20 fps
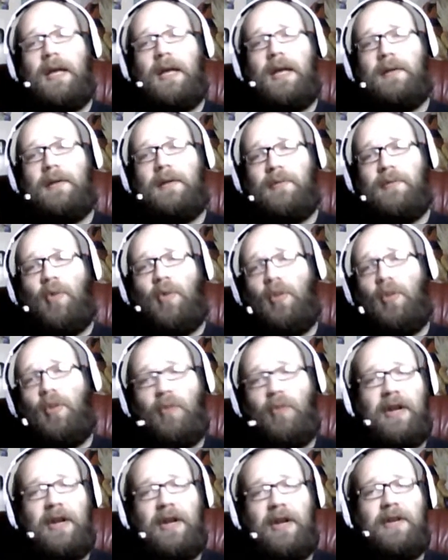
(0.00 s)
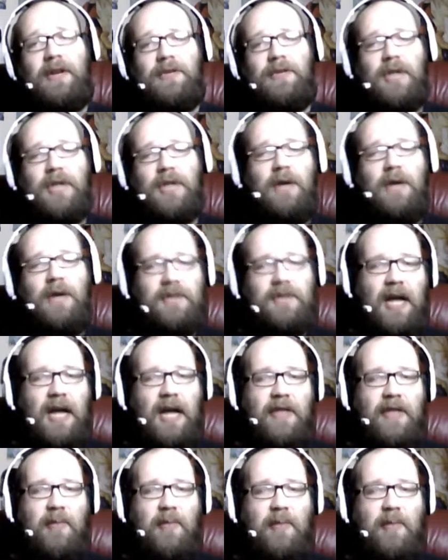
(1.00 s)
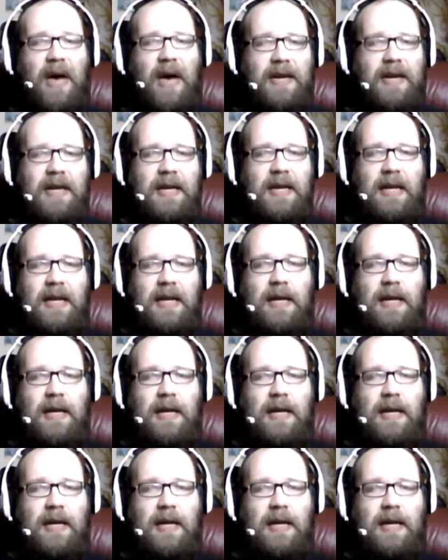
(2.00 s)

you pull them right into the shadows and hide the body.